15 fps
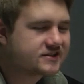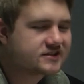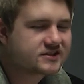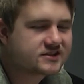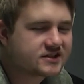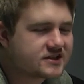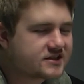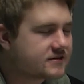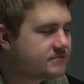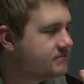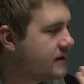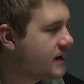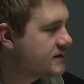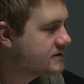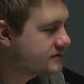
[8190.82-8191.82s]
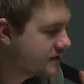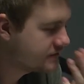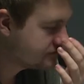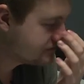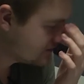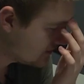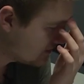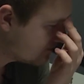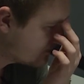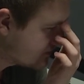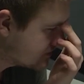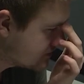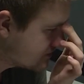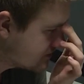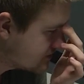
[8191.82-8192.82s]
that finale was
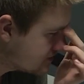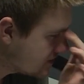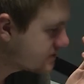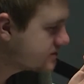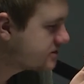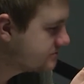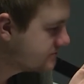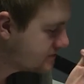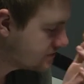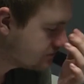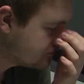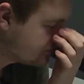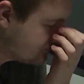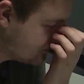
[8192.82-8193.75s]
just such a middle